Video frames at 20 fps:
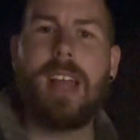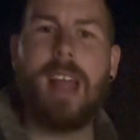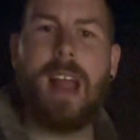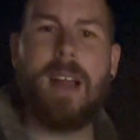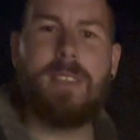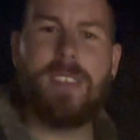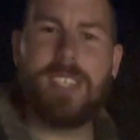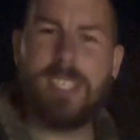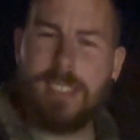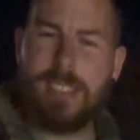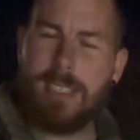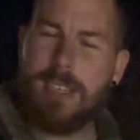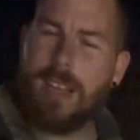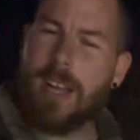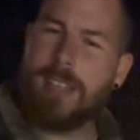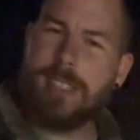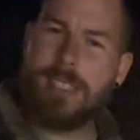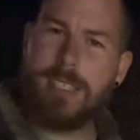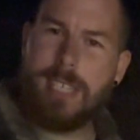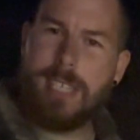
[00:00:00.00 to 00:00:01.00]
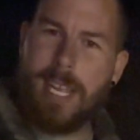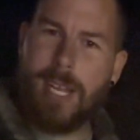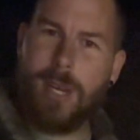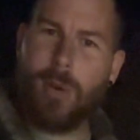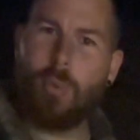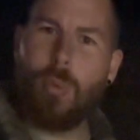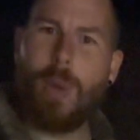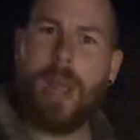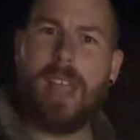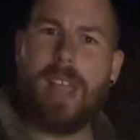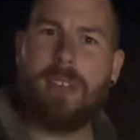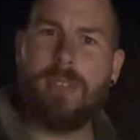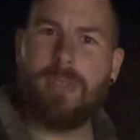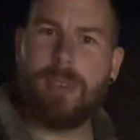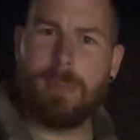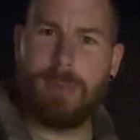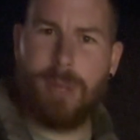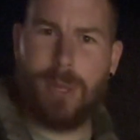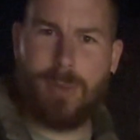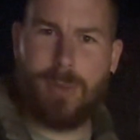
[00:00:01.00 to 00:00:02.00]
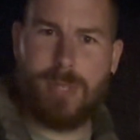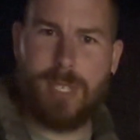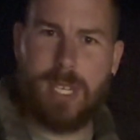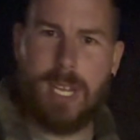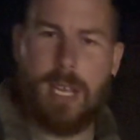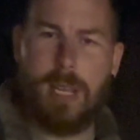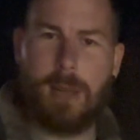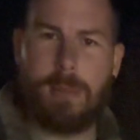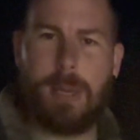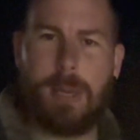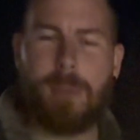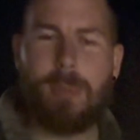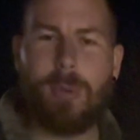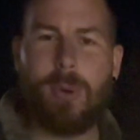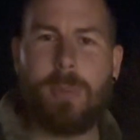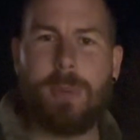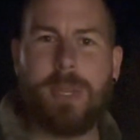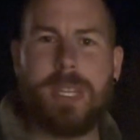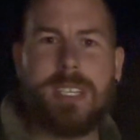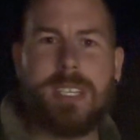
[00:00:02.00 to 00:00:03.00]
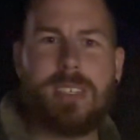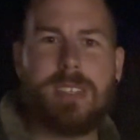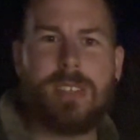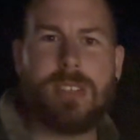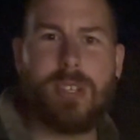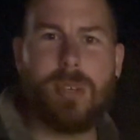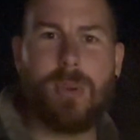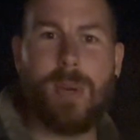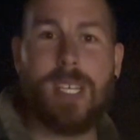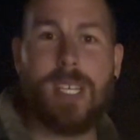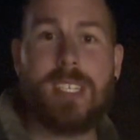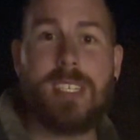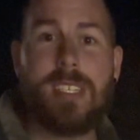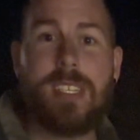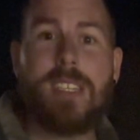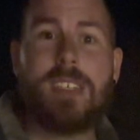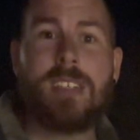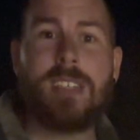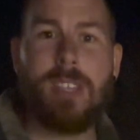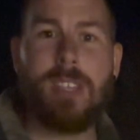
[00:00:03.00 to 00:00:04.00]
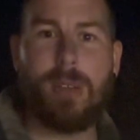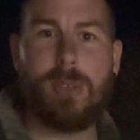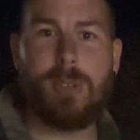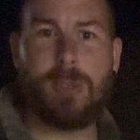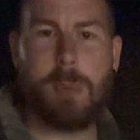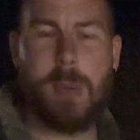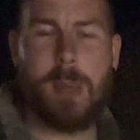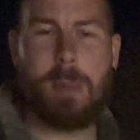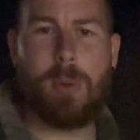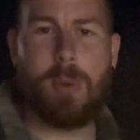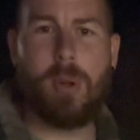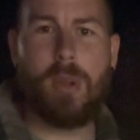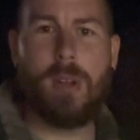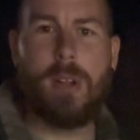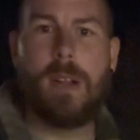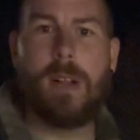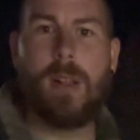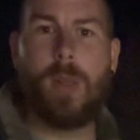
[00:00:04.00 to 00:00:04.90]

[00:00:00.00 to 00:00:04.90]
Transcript: And this is not to take away from those people, but this is to assist those people